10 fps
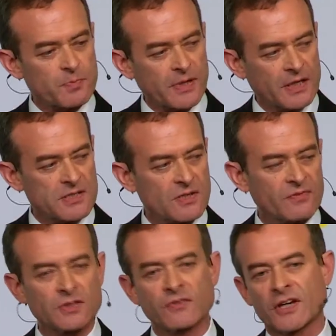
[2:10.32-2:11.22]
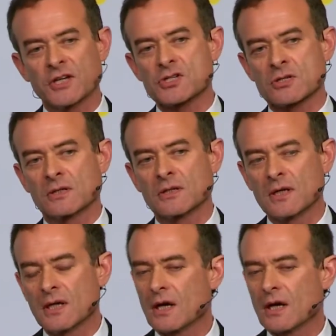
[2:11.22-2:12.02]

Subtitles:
space of innovation